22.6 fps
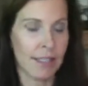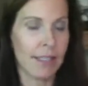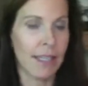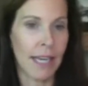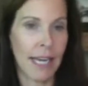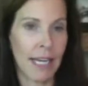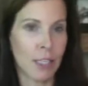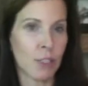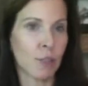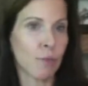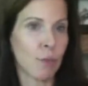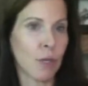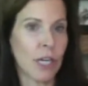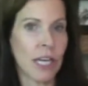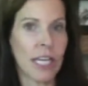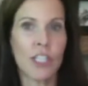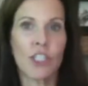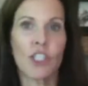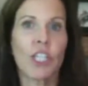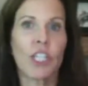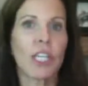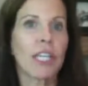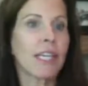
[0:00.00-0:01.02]
an expert
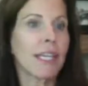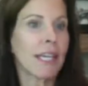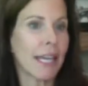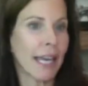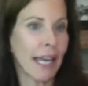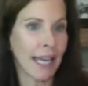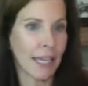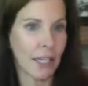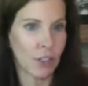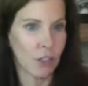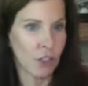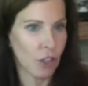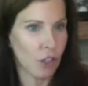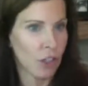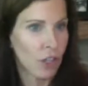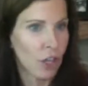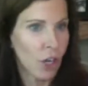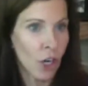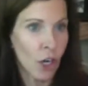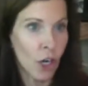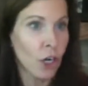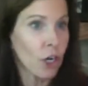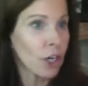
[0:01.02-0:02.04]
and she can handle
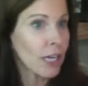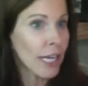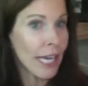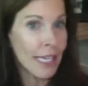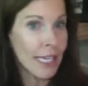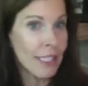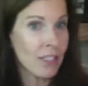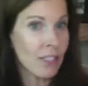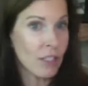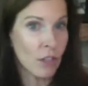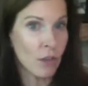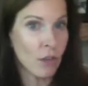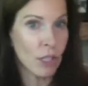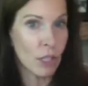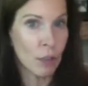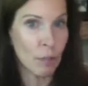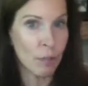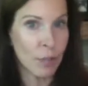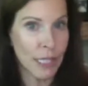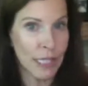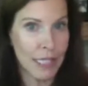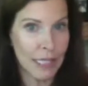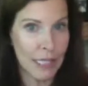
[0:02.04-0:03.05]
her caseload
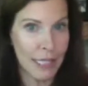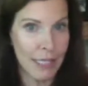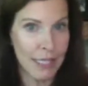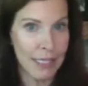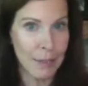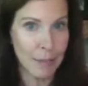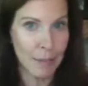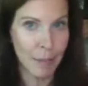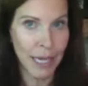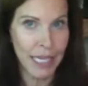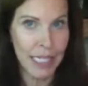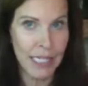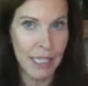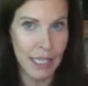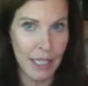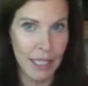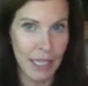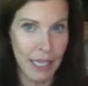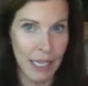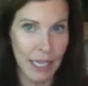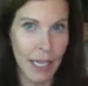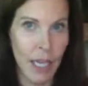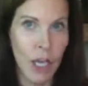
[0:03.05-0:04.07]
completely
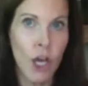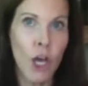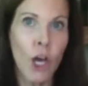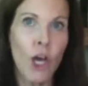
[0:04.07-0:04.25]
independently.